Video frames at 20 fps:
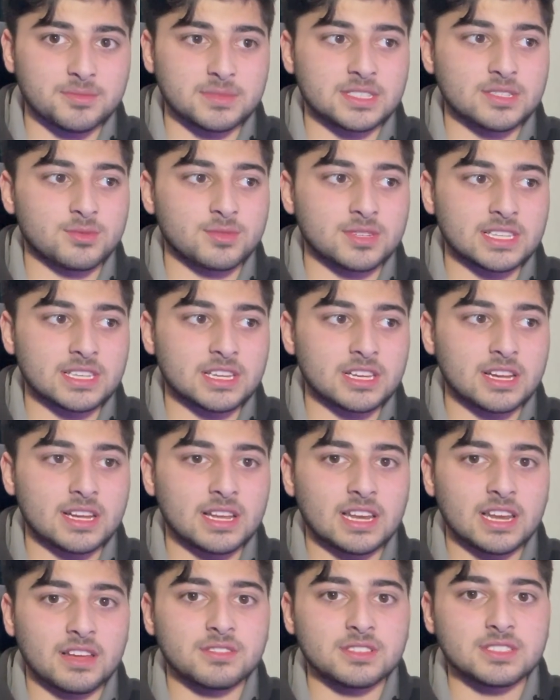between year
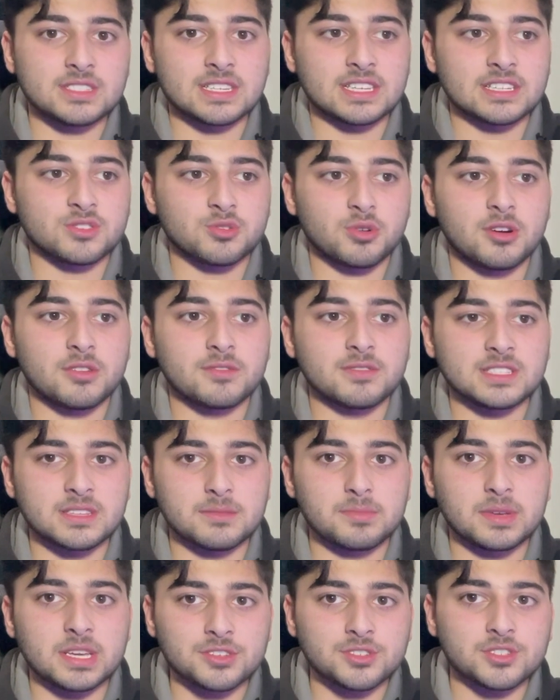11 to year 12 is a
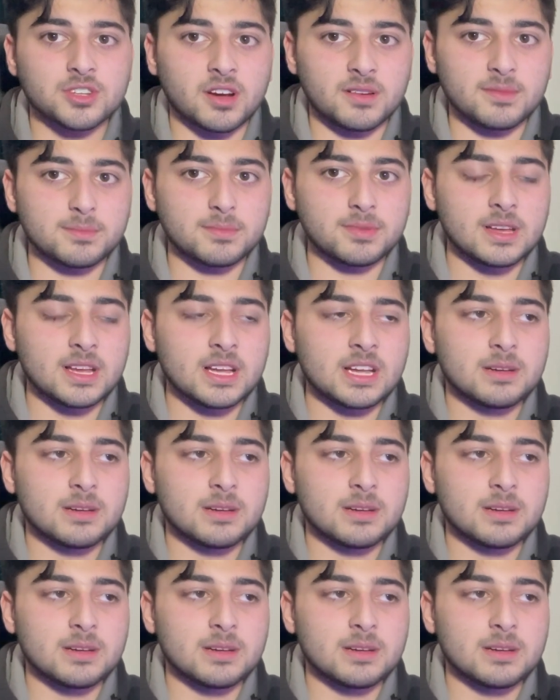big jump,